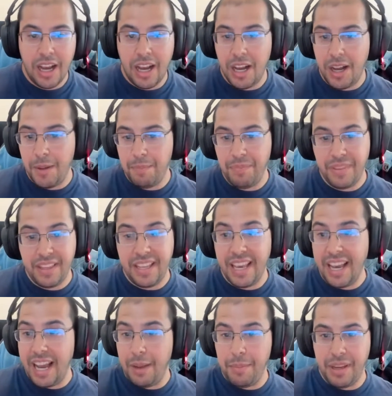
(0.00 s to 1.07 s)

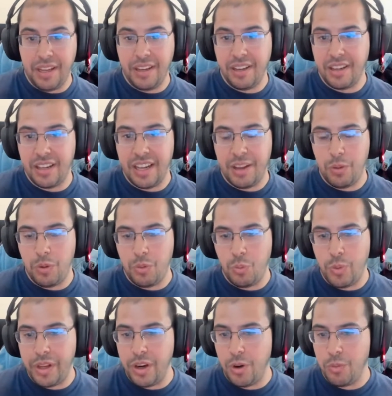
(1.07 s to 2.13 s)
I mean,
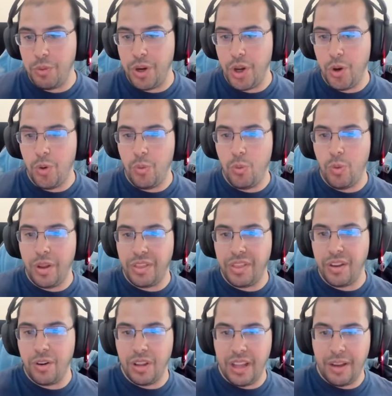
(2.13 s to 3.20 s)
we don't know what
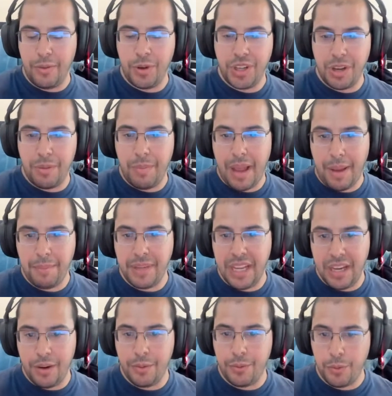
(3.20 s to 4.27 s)
they're leveraging map
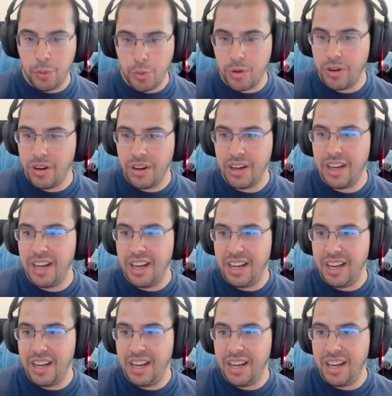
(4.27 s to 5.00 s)
data for.